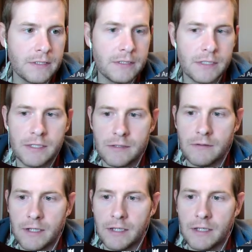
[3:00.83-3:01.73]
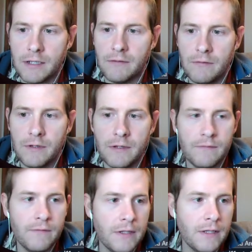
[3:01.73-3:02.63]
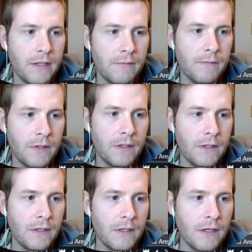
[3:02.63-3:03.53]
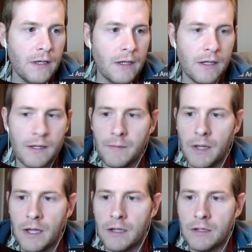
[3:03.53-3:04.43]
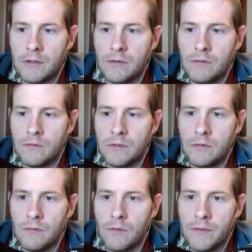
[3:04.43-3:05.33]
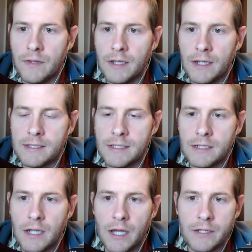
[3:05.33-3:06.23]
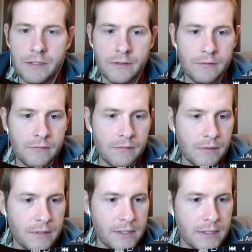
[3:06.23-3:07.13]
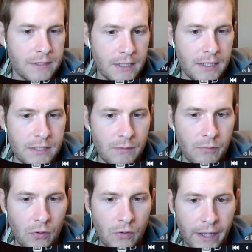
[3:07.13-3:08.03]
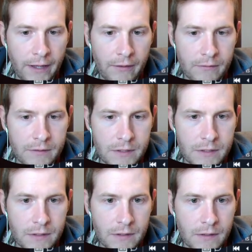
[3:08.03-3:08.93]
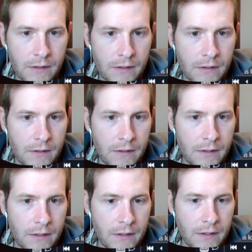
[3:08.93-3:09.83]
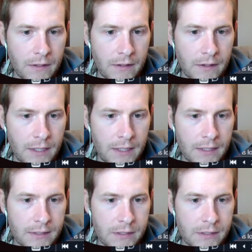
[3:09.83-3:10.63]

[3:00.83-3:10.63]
just so I can get rid of them. One thing I did not do is I need to pull out these